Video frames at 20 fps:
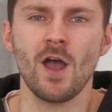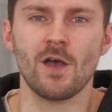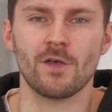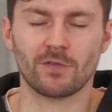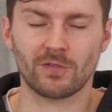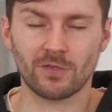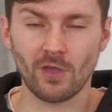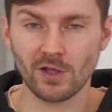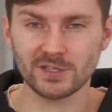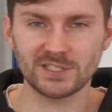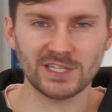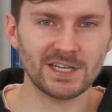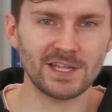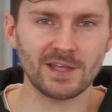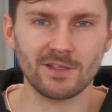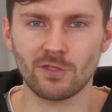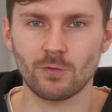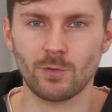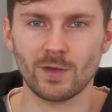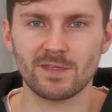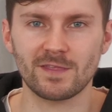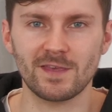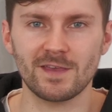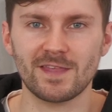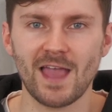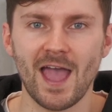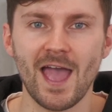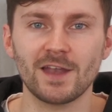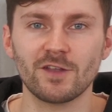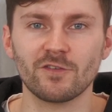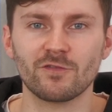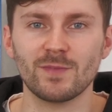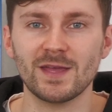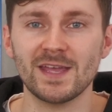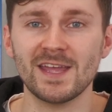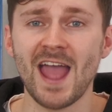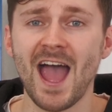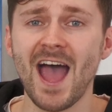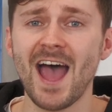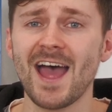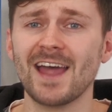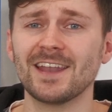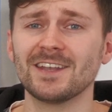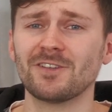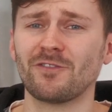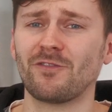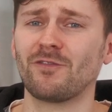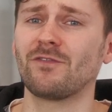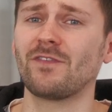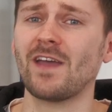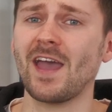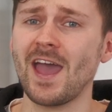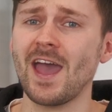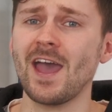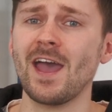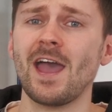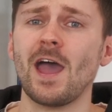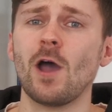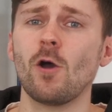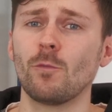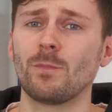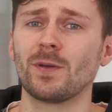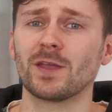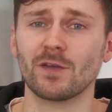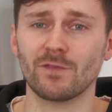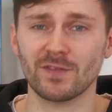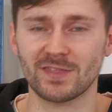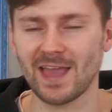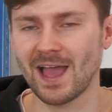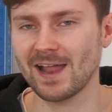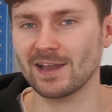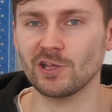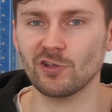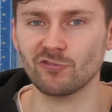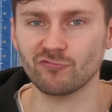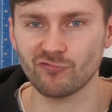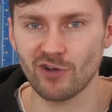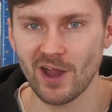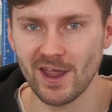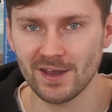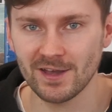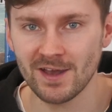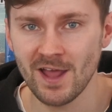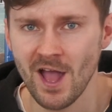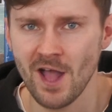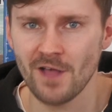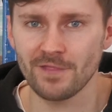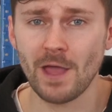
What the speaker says: Sardinian twisties ahead of me, and a fair helping of Italian rain,